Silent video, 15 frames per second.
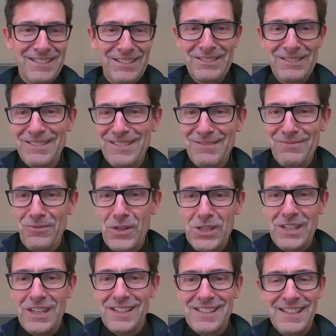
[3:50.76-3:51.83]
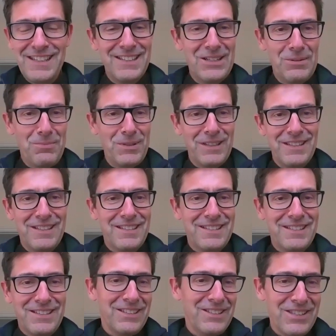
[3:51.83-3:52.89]
and physics, ended up in
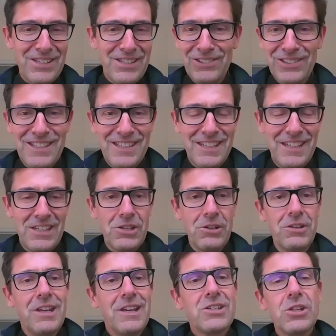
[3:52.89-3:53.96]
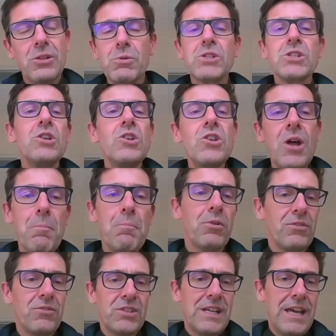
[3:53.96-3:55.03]
consultancy. So there was a
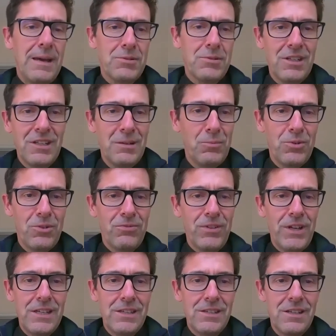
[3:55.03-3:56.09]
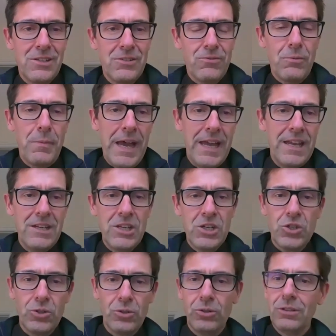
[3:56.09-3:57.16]
number of steps and a number of phases from that
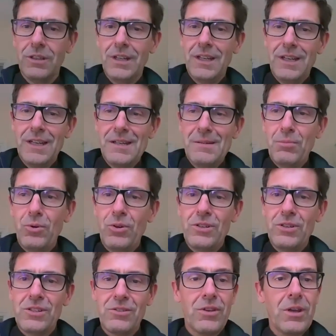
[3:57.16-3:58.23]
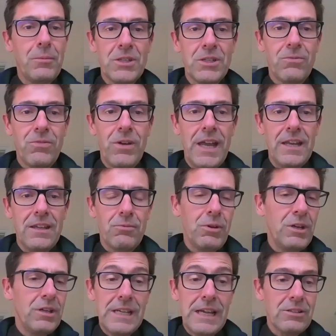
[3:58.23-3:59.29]
initial point of coming to faith.
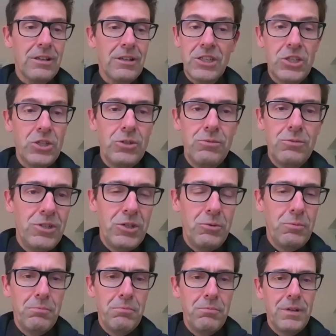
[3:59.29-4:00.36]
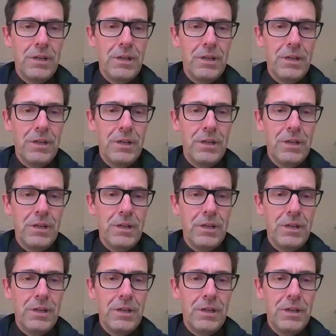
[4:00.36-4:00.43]
It sounds like you